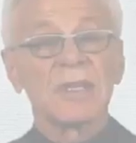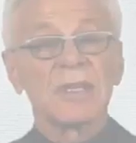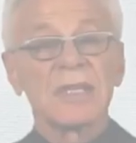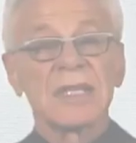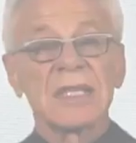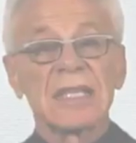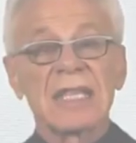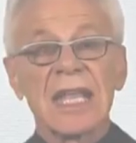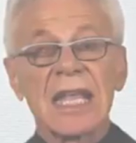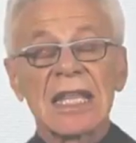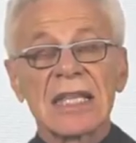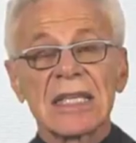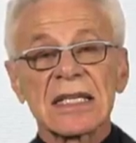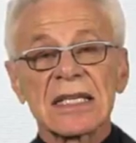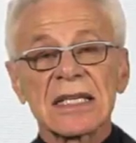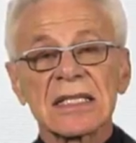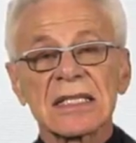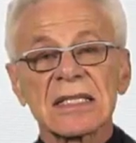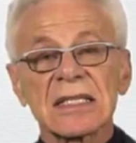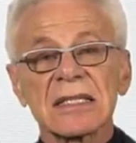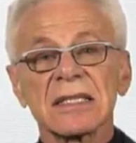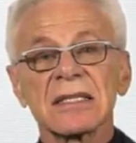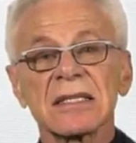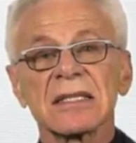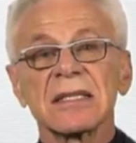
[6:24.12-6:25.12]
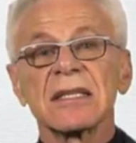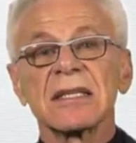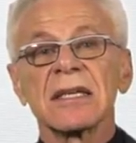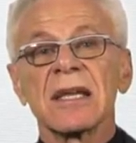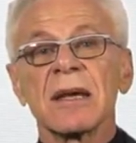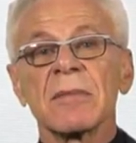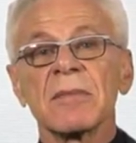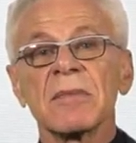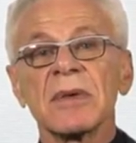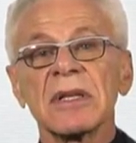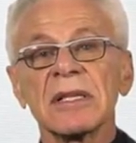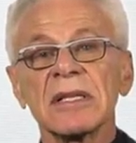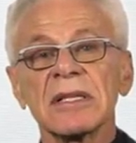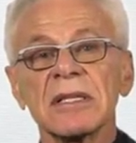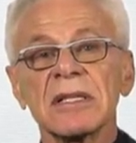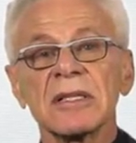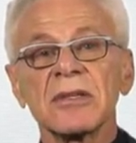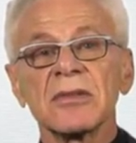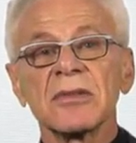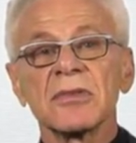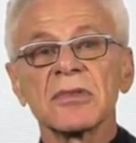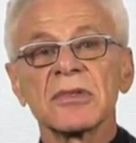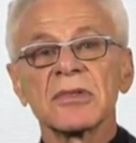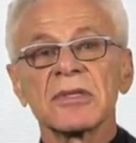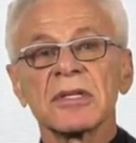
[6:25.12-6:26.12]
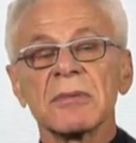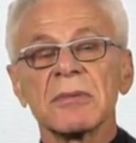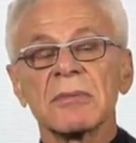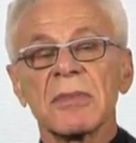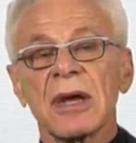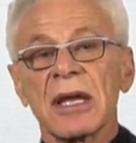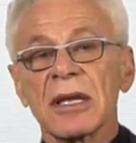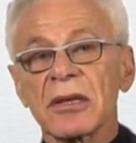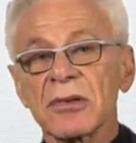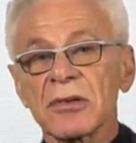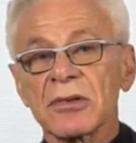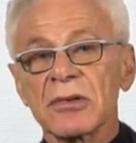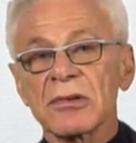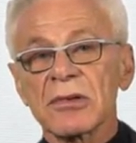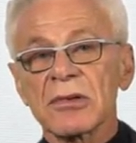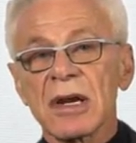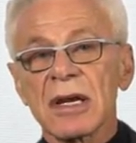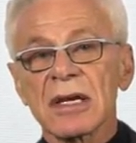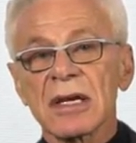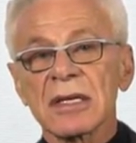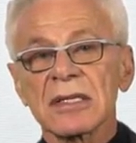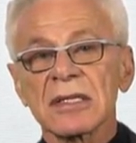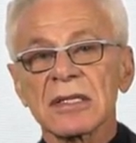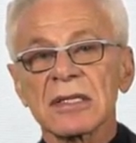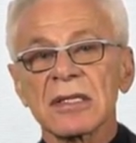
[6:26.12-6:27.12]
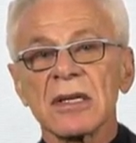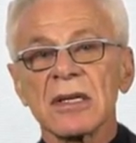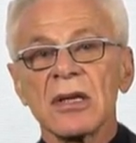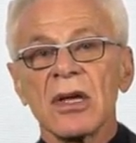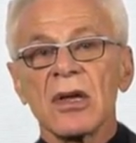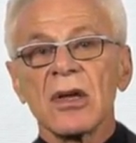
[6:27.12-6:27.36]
the dentists the ability to see microcracks,